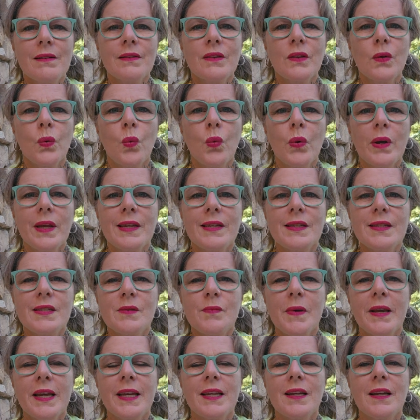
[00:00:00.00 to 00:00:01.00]
the wind is
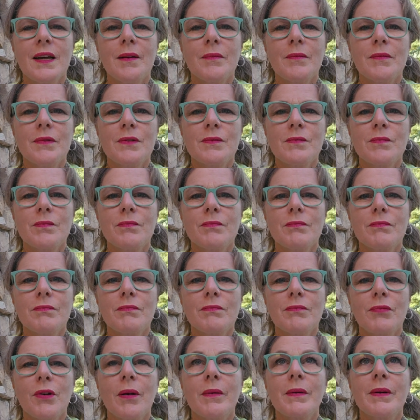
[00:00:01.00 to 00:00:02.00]
picking up.
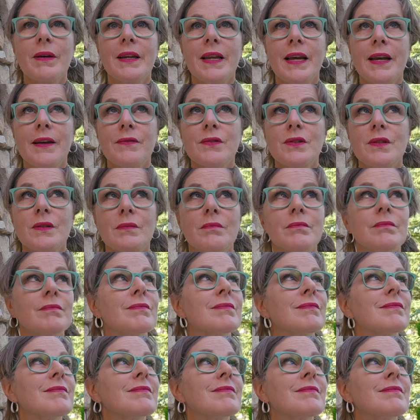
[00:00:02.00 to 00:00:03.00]
It's probably gonna have some,
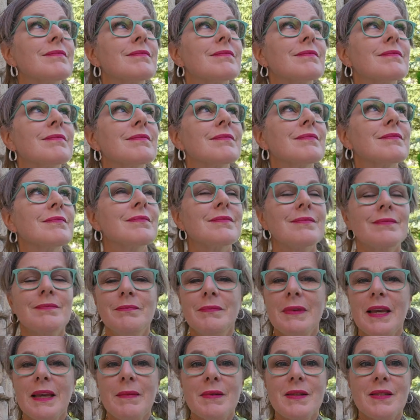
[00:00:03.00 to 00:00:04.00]

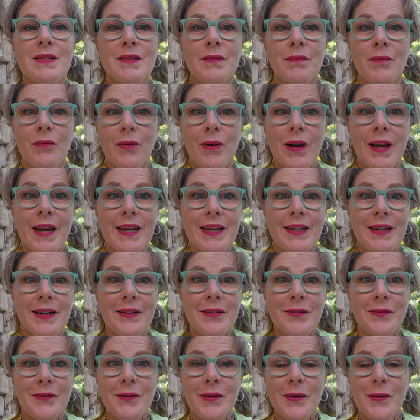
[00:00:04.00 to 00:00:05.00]
maybe some rain, I
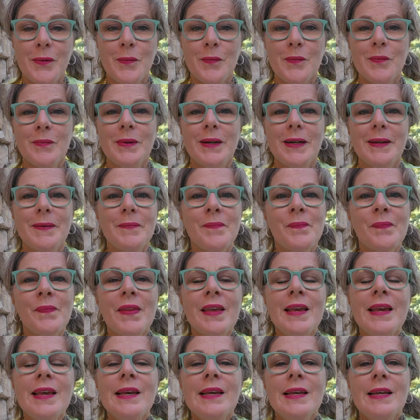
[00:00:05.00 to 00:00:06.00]
don't know. But
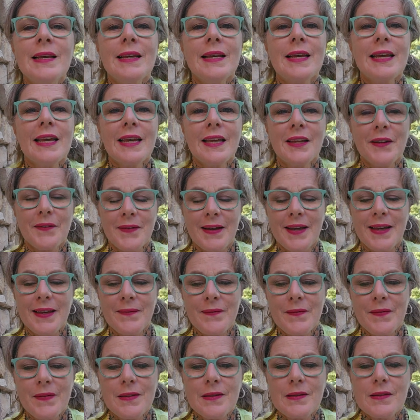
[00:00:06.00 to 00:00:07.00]
anyway,
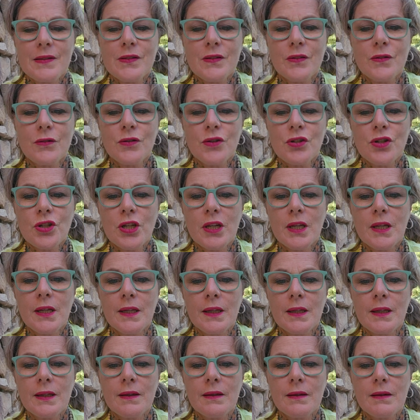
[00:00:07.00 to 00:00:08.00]
so
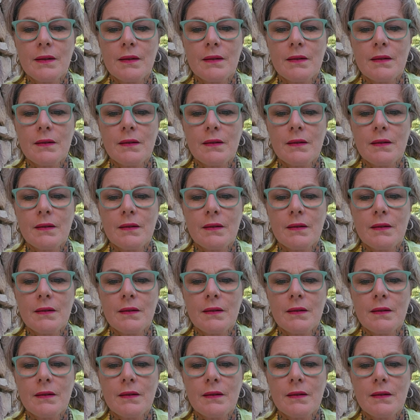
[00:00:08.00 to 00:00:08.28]
she